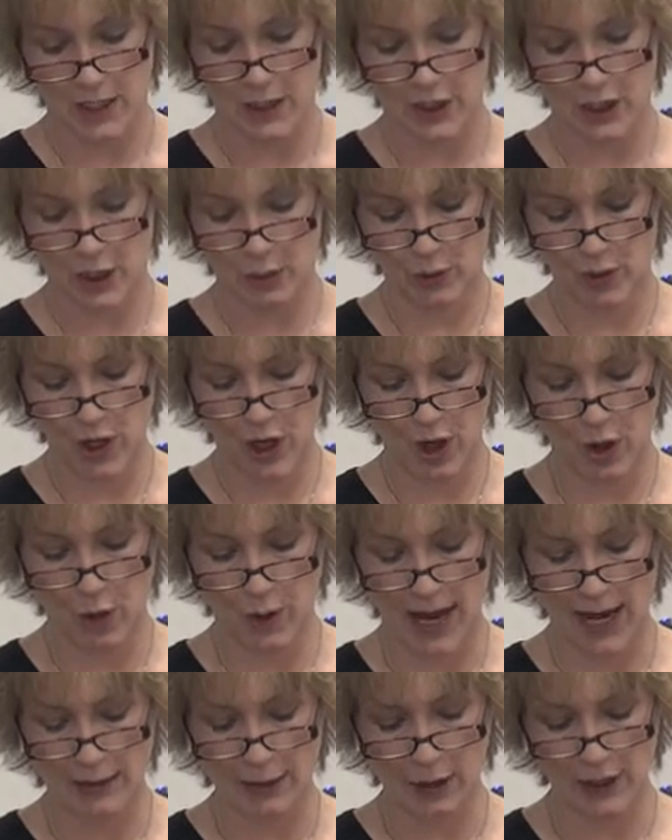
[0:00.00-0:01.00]
Do you
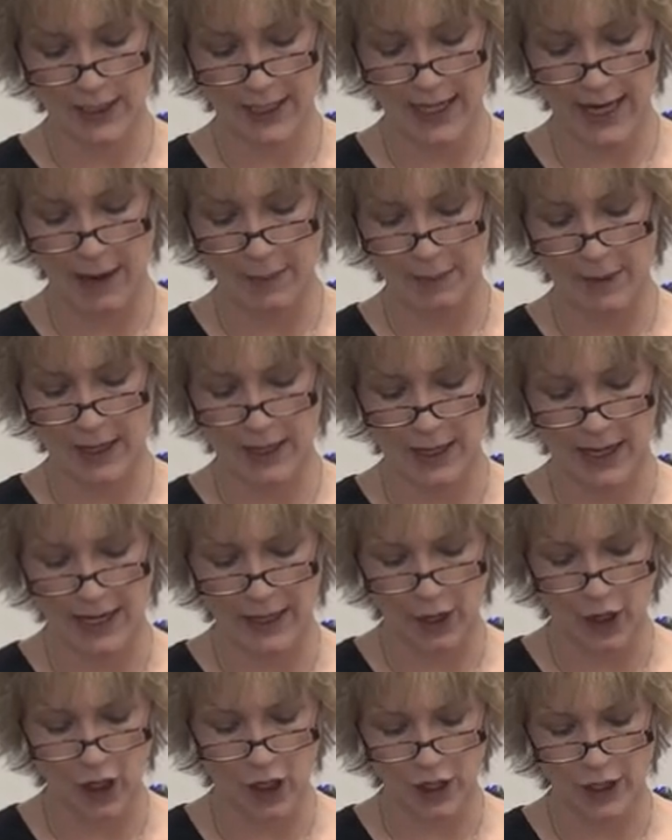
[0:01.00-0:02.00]
know? I looked it up.
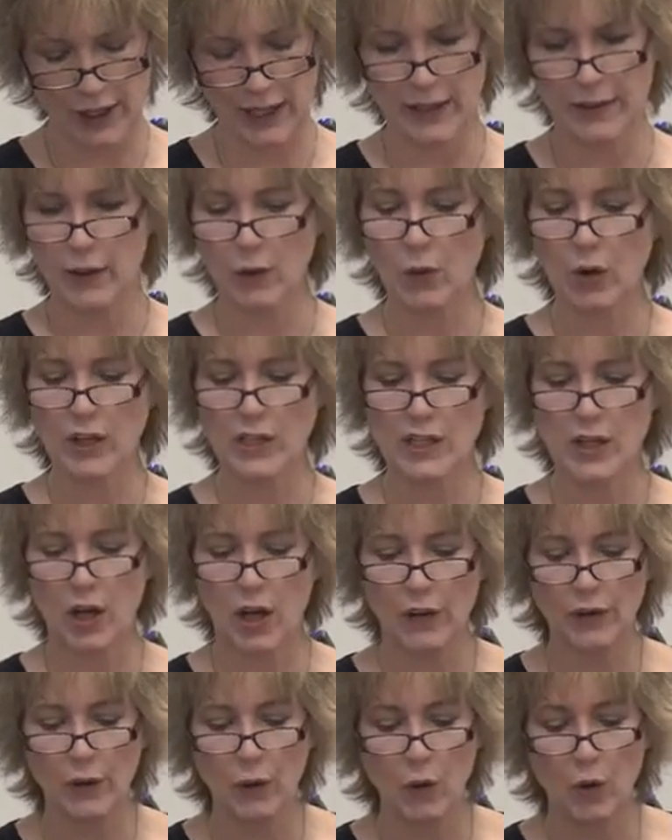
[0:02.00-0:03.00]
I'd heard that the Lord is
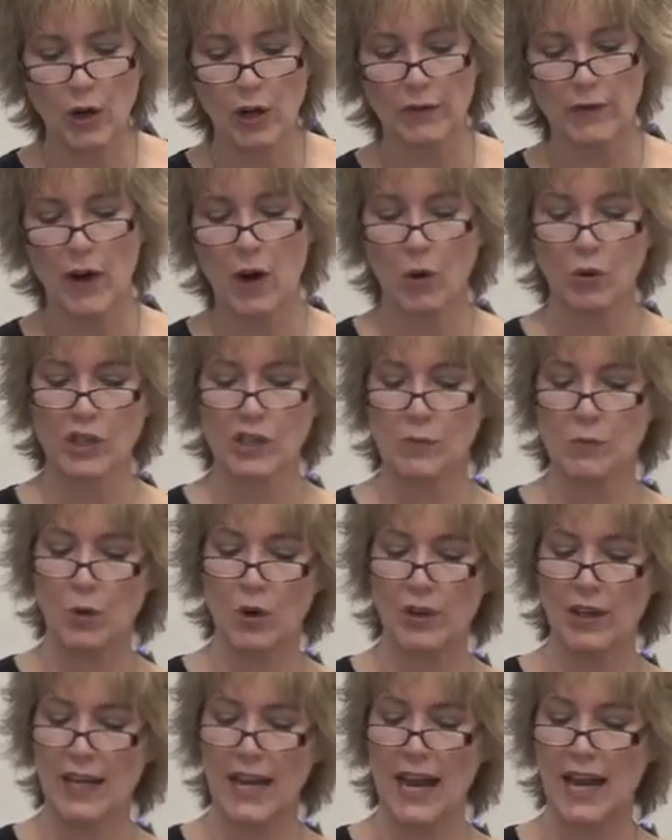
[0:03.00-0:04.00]
called the Lord of hosts
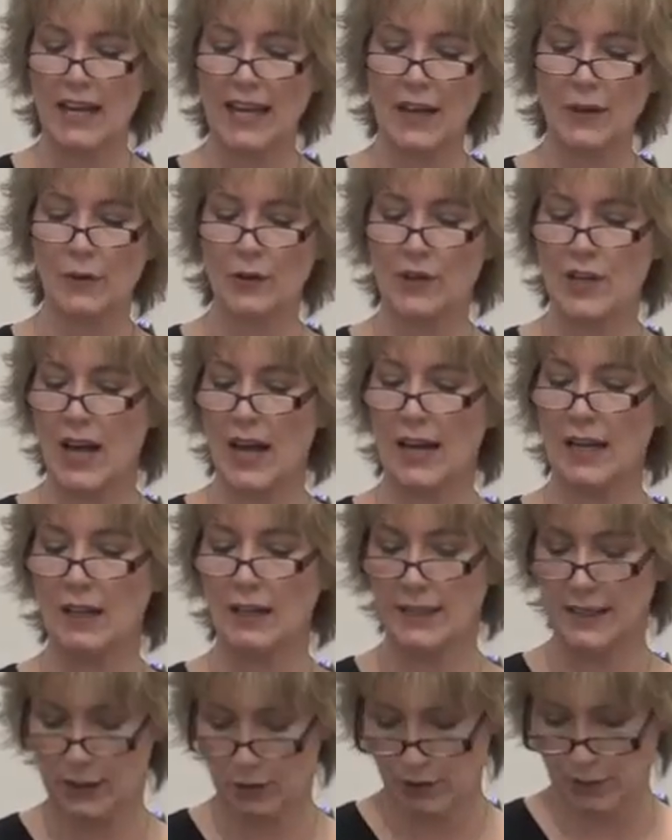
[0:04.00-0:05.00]
more than any other
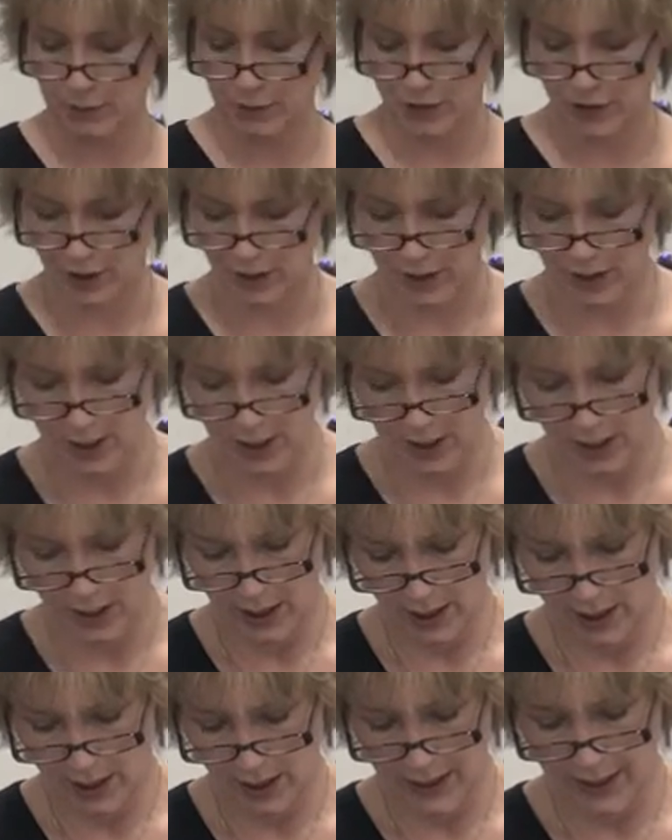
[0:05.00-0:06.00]
title in Scripture.
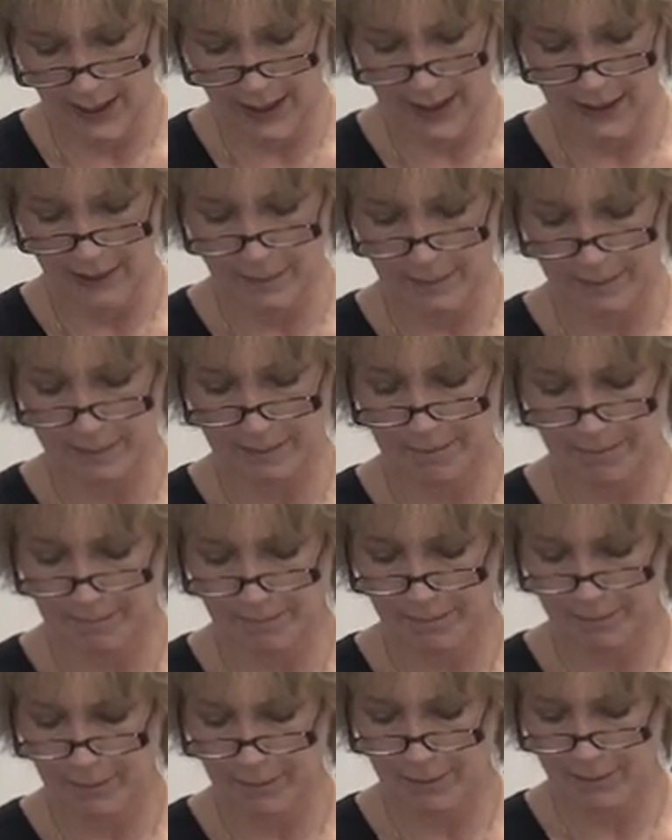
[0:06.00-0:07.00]
Um,
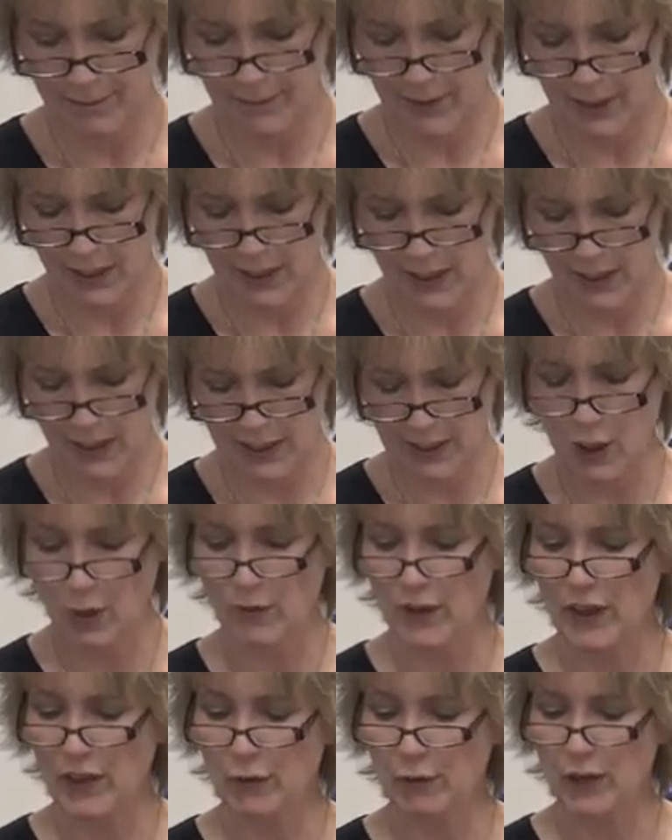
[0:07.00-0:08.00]
it's
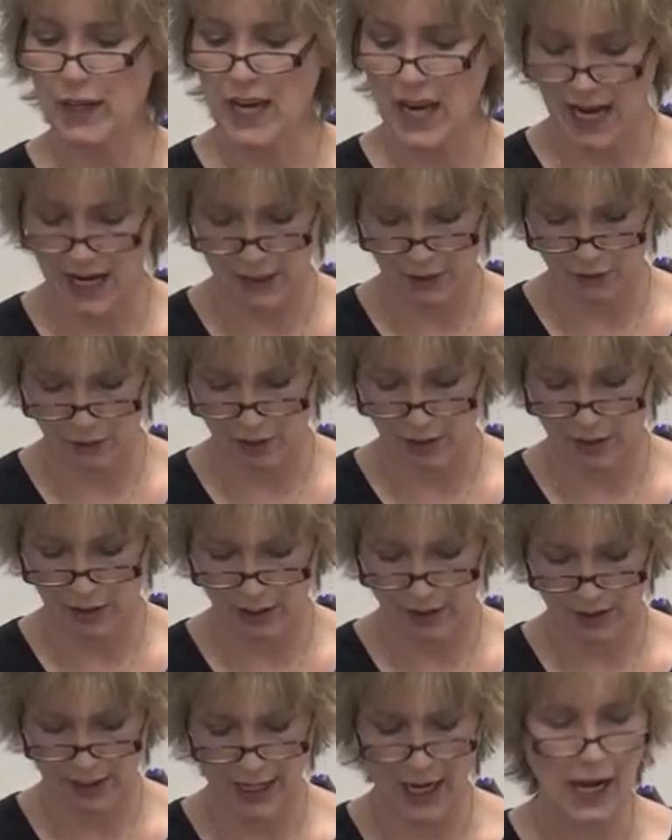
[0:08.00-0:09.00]
over 300
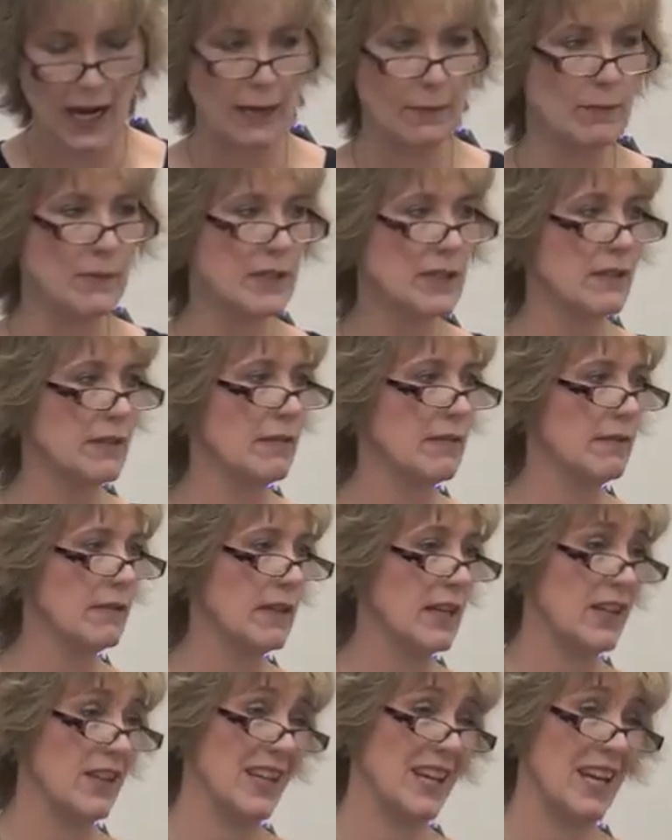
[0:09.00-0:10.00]
times
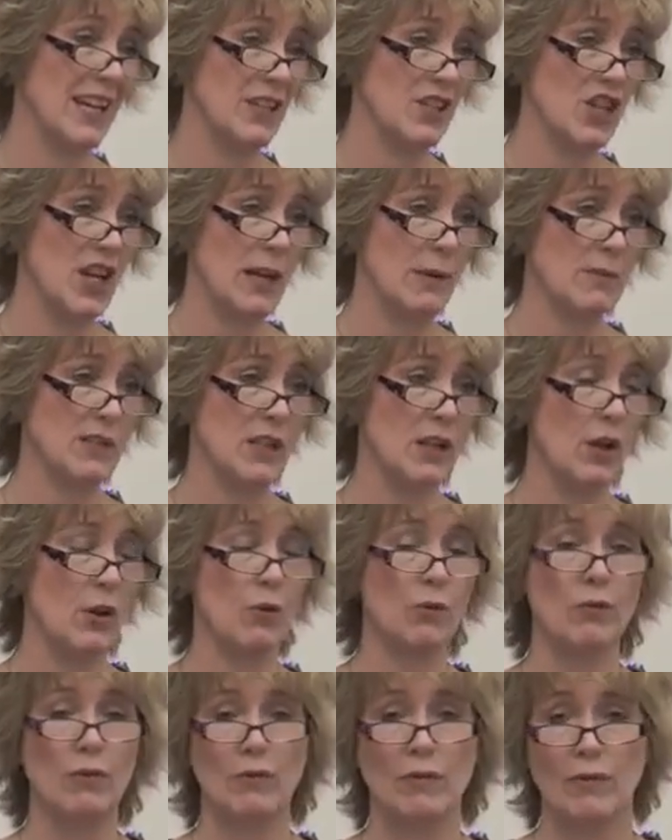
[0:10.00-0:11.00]
in the King James
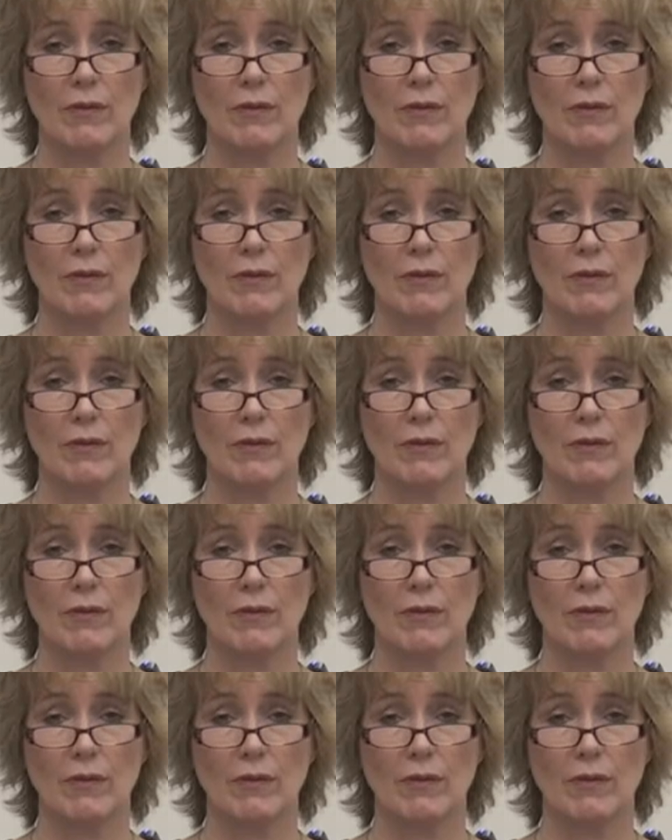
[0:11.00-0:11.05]
alone.